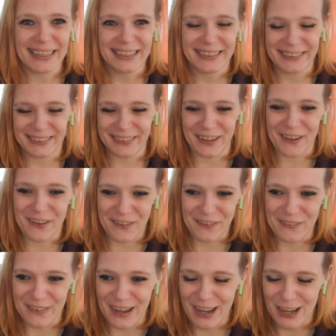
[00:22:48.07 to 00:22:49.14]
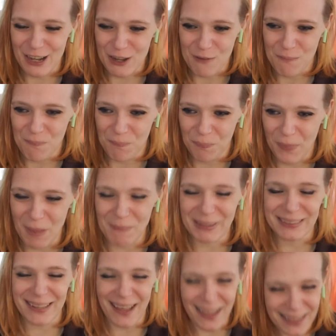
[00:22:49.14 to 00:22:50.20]
So I'm
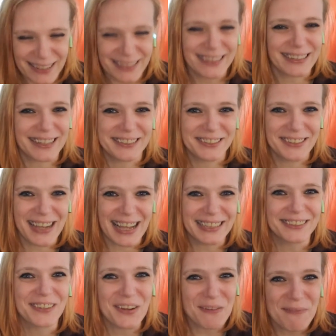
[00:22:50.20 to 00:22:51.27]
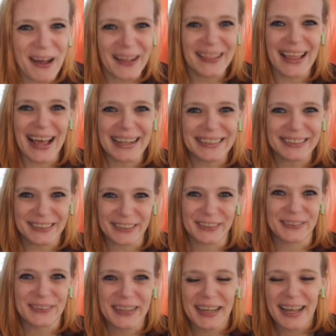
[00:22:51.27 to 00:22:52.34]
excited to let you guys know about that too.
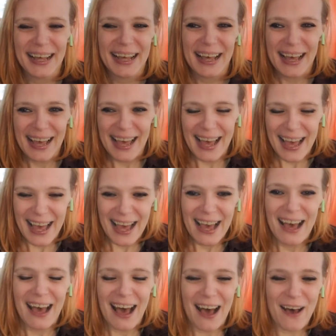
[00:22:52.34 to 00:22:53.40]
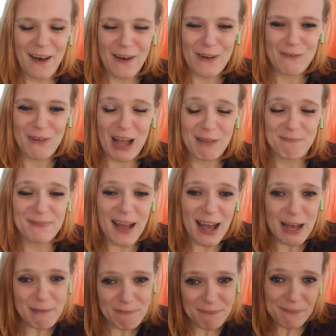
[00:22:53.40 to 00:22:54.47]
I'm
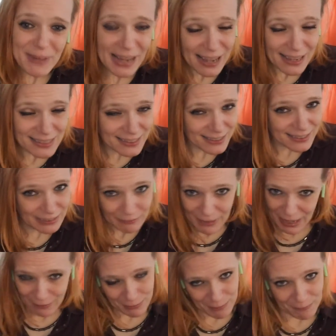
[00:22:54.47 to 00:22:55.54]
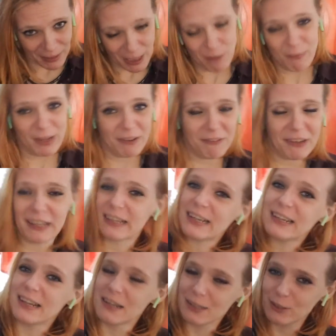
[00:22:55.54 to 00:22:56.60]
not positive how I'm going to be feeling
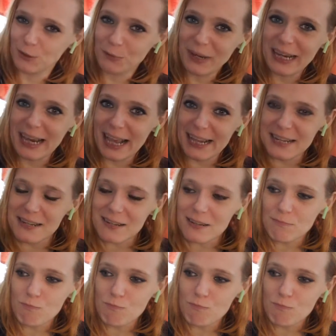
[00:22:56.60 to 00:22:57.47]
next weekend.